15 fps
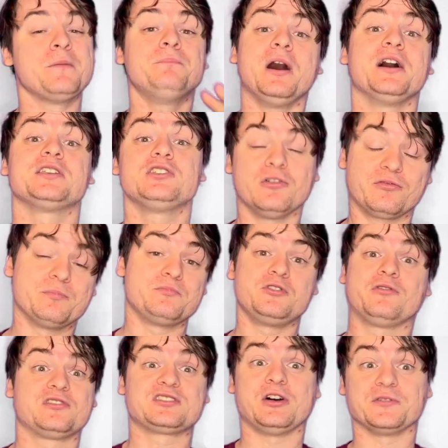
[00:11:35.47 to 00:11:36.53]
But your
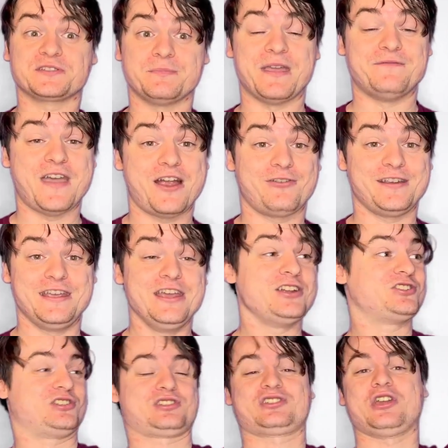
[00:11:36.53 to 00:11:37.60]
results may vary.
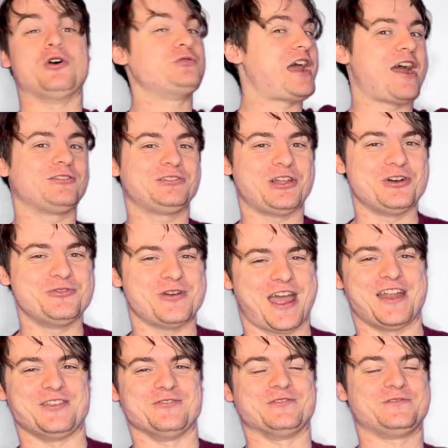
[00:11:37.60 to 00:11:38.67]
Just go down low
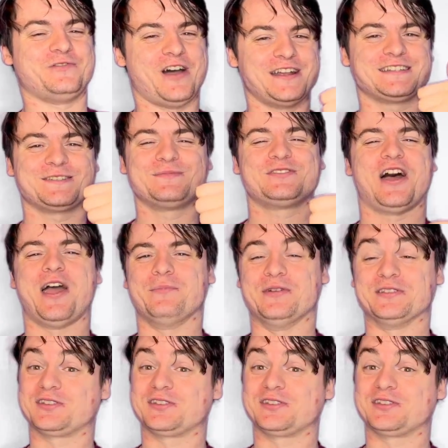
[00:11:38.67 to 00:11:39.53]
and you'll find some diamonds.